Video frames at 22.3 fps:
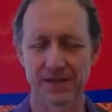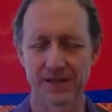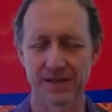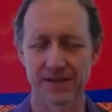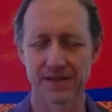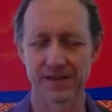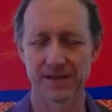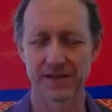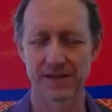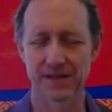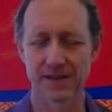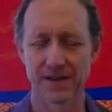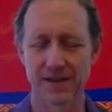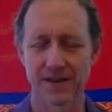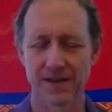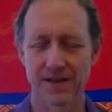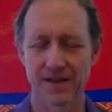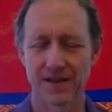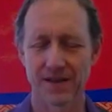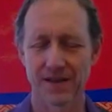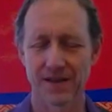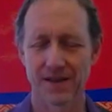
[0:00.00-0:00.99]

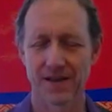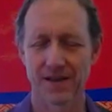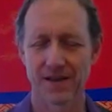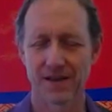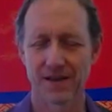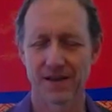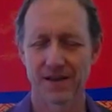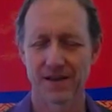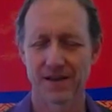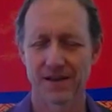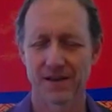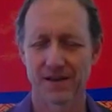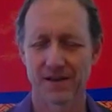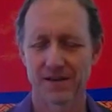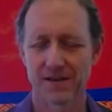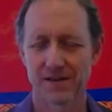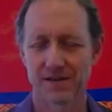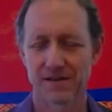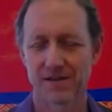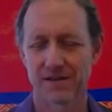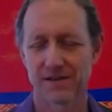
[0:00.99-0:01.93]
Nobody speaks.